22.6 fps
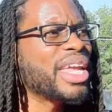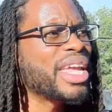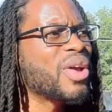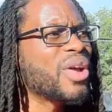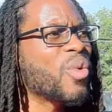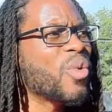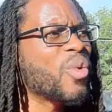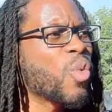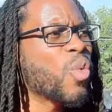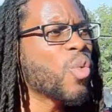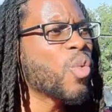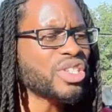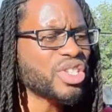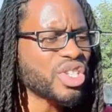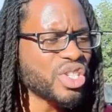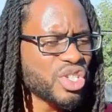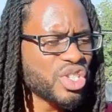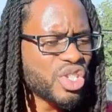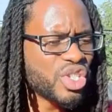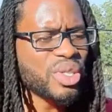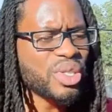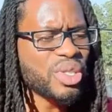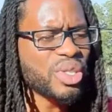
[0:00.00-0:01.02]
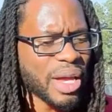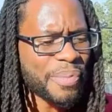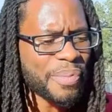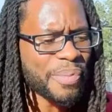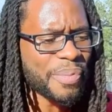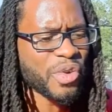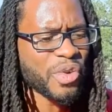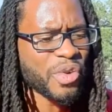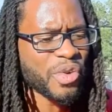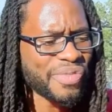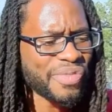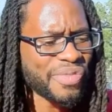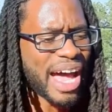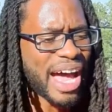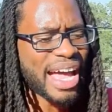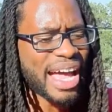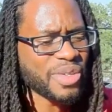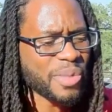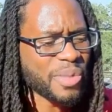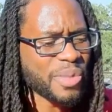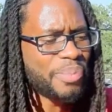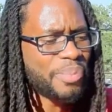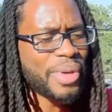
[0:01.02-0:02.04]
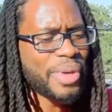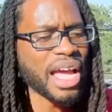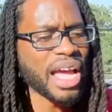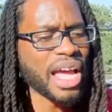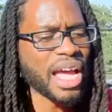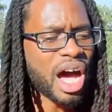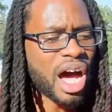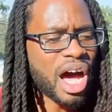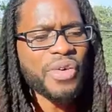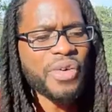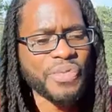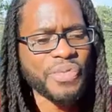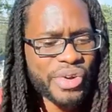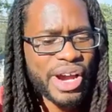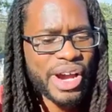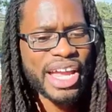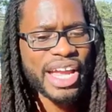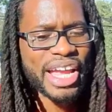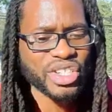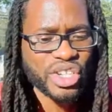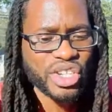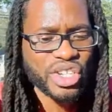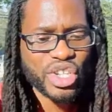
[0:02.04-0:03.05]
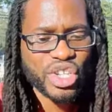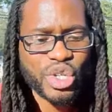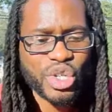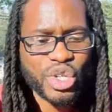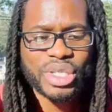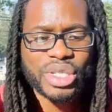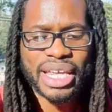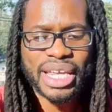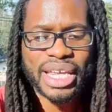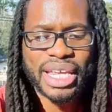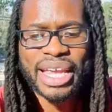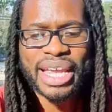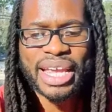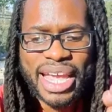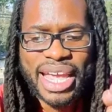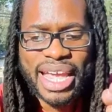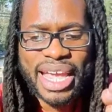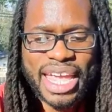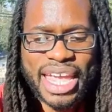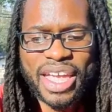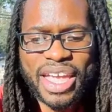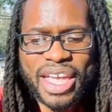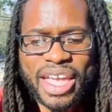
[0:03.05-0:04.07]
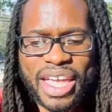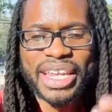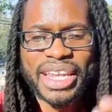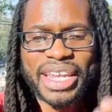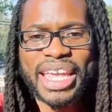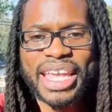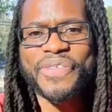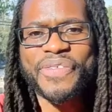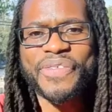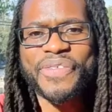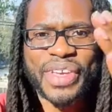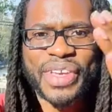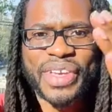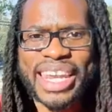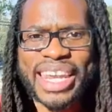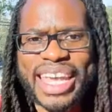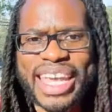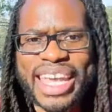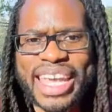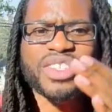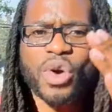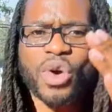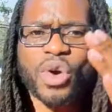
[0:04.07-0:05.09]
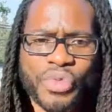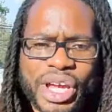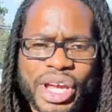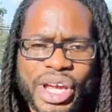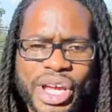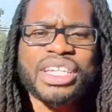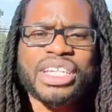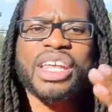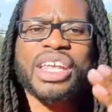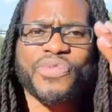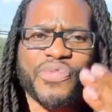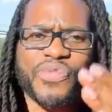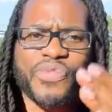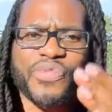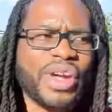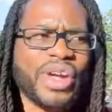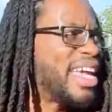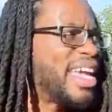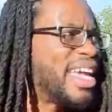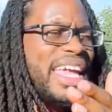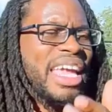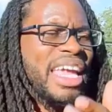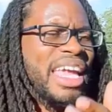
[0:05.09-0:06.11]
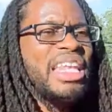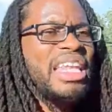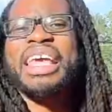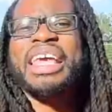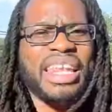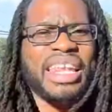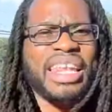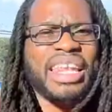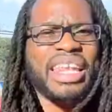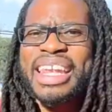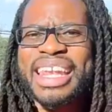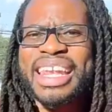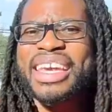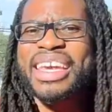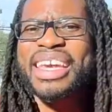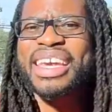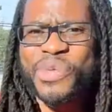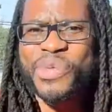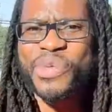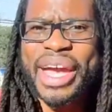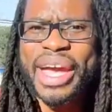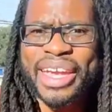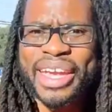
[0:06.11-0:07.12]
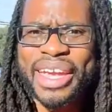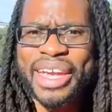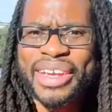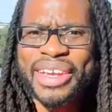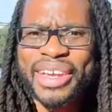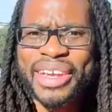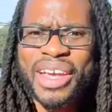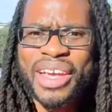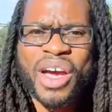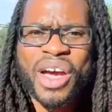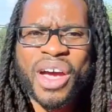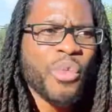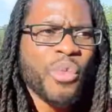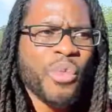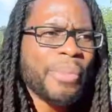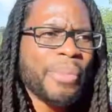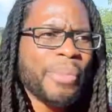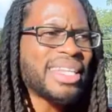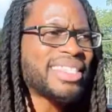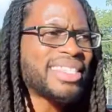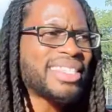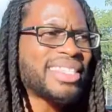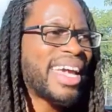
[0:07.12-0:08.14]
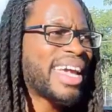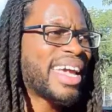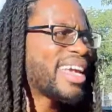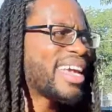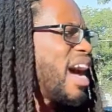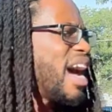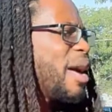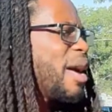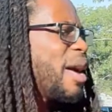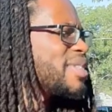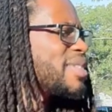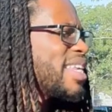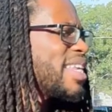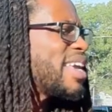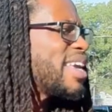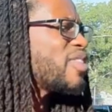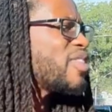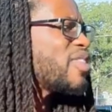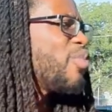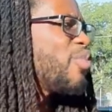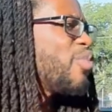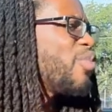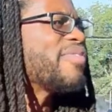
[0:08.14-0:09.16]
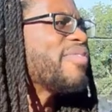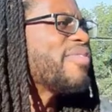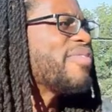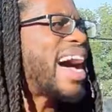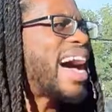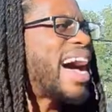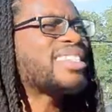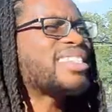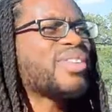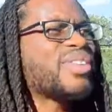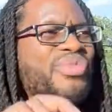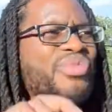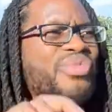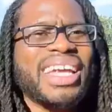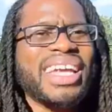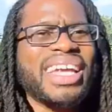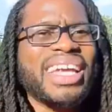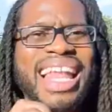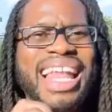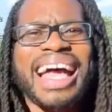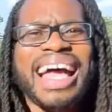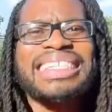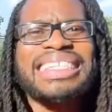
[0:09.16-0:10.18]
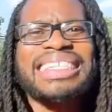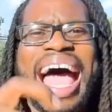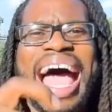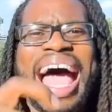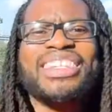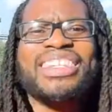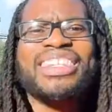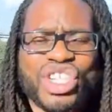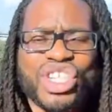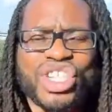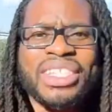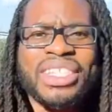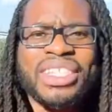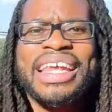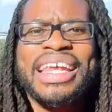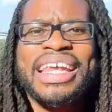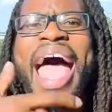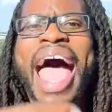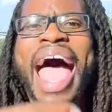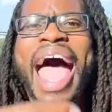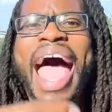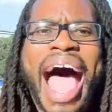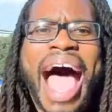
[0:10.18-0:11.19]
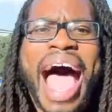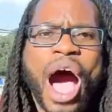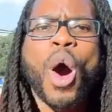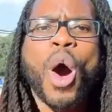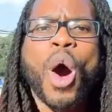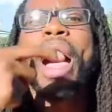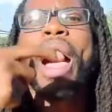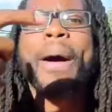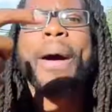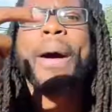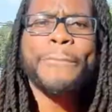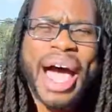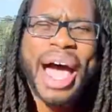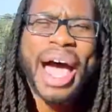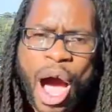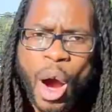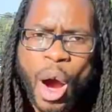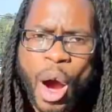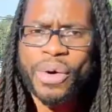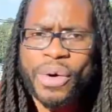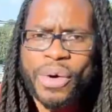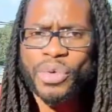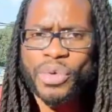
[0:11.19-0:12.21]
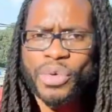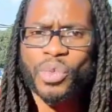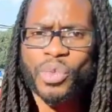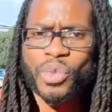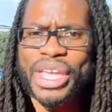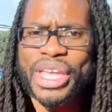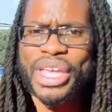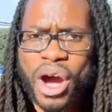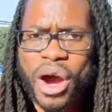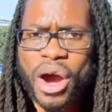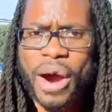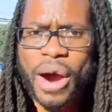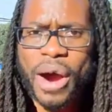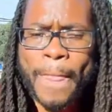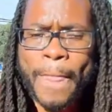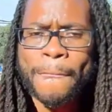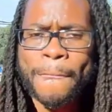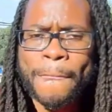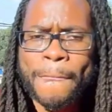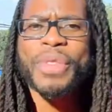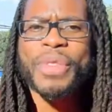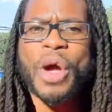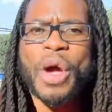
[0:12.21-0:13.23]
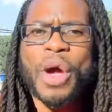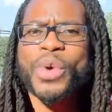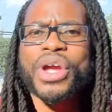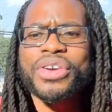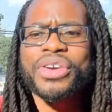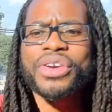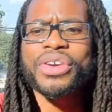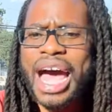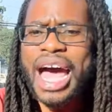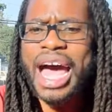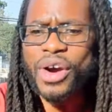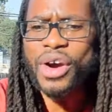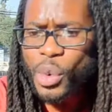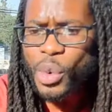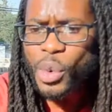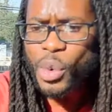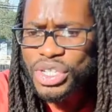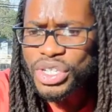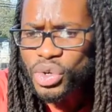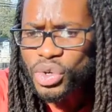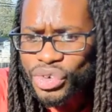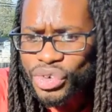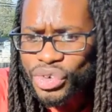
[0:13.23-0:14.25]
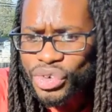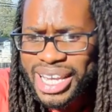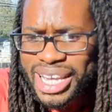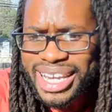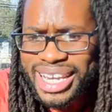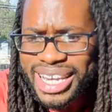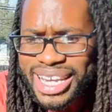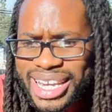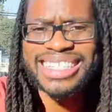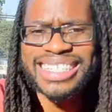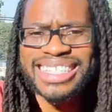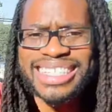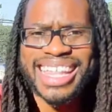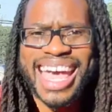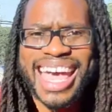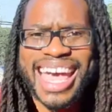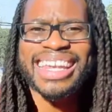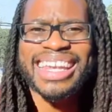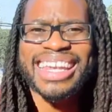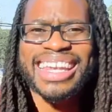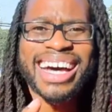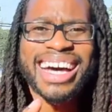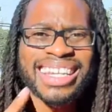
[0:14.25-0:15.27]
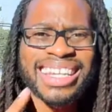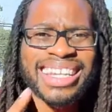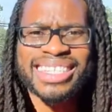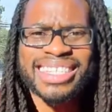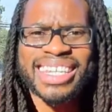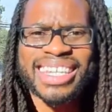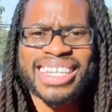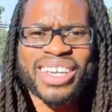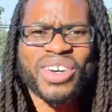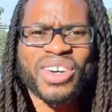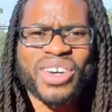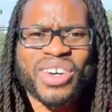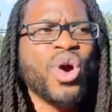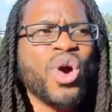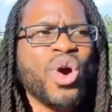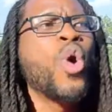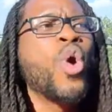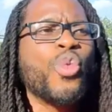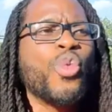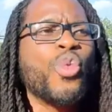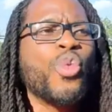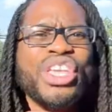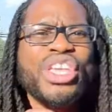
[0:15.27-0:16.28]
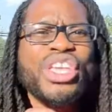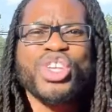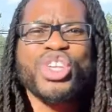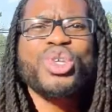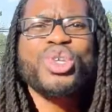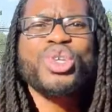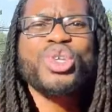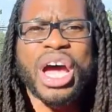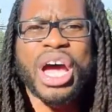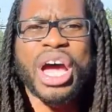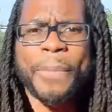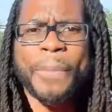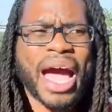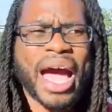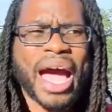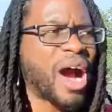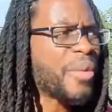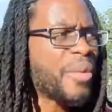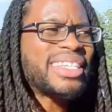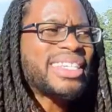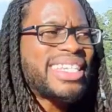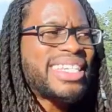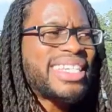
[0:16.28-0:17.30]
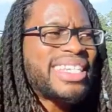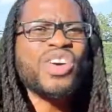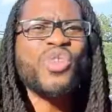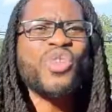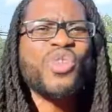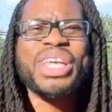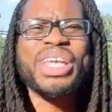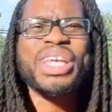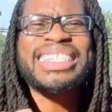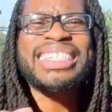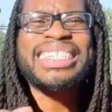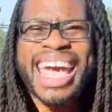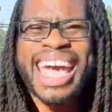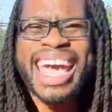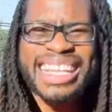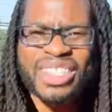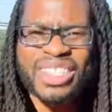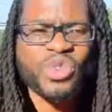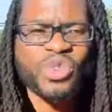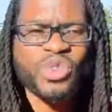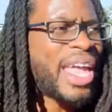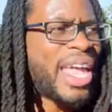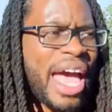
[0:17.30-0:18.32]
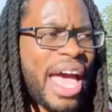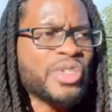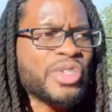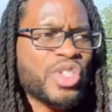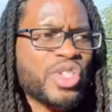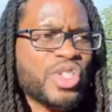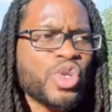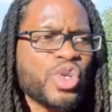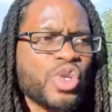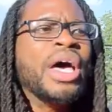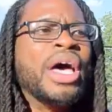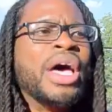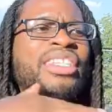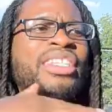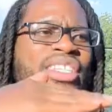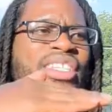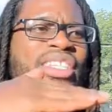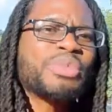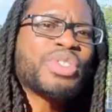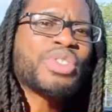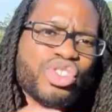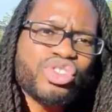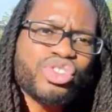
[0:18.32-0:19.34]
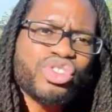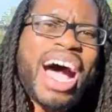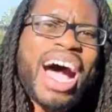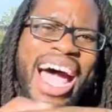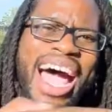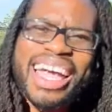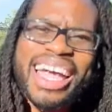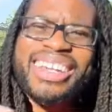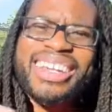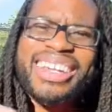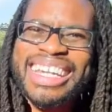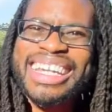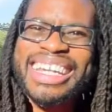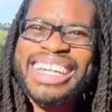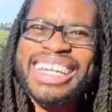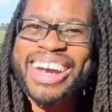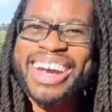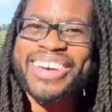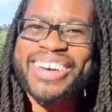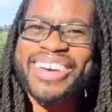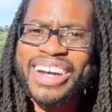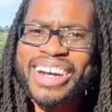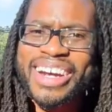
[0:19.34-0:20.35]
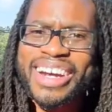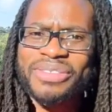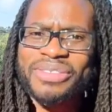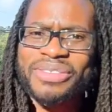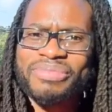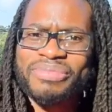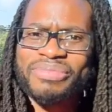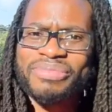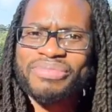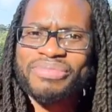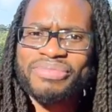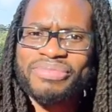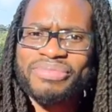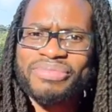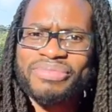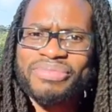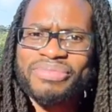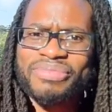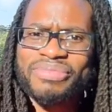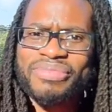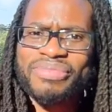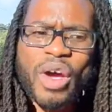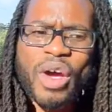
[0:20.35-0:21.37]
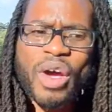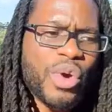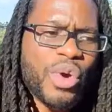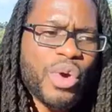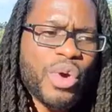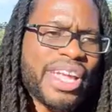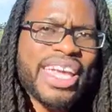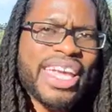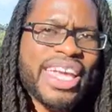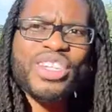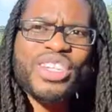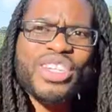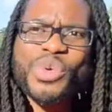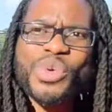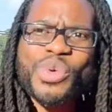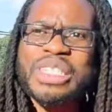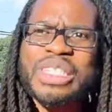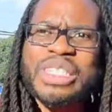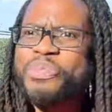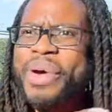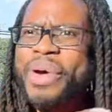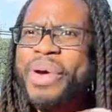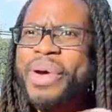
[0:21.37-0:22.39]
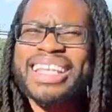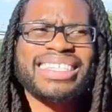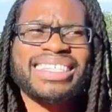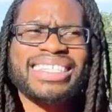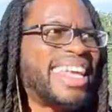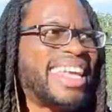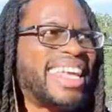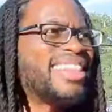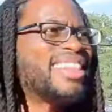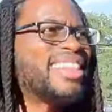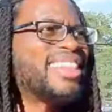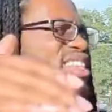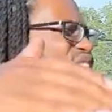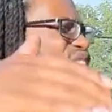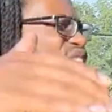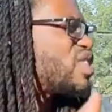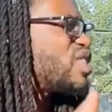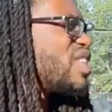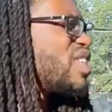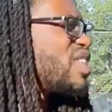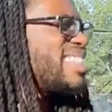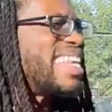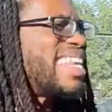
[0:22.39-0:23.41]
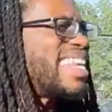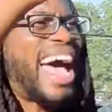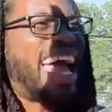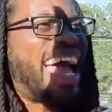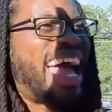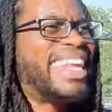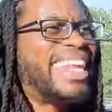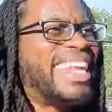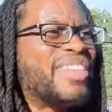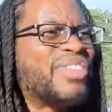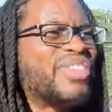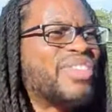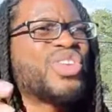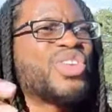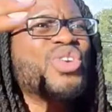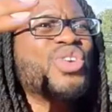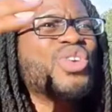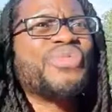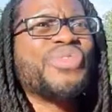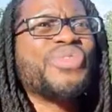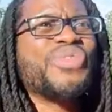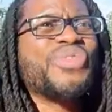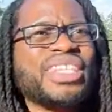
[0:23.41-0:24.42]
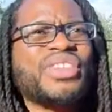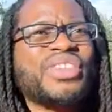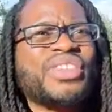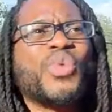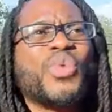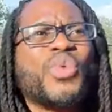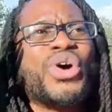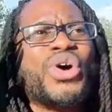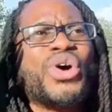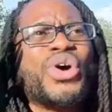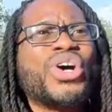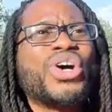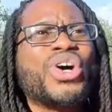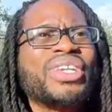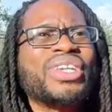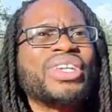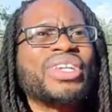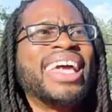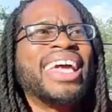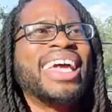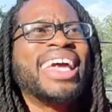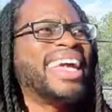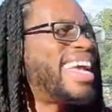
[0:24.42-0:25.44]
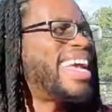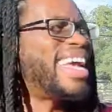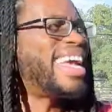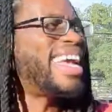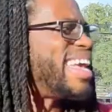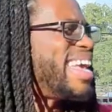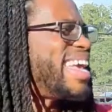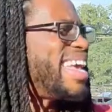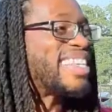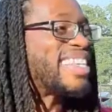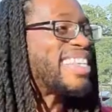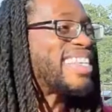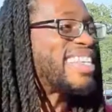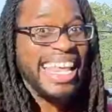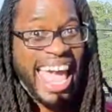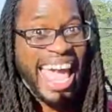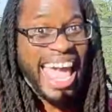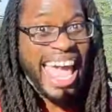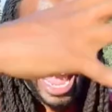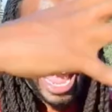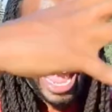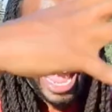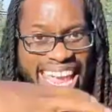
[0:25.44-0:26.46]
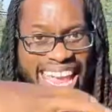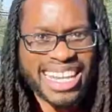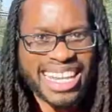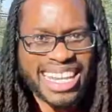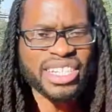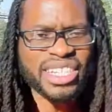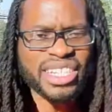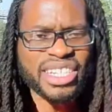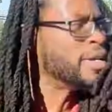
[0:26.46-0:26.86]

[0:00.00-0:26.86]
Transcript: want to do something, we've got to be unafraid to use it, even if it is originally in a negative way. What am I saying? I'm saying that we've got to realize just how powerful we are, and we are not going to realize that until we use our power, until we test. We have to do some trial and error. And we're getting to a space in the society, in the universe, in the world, in this age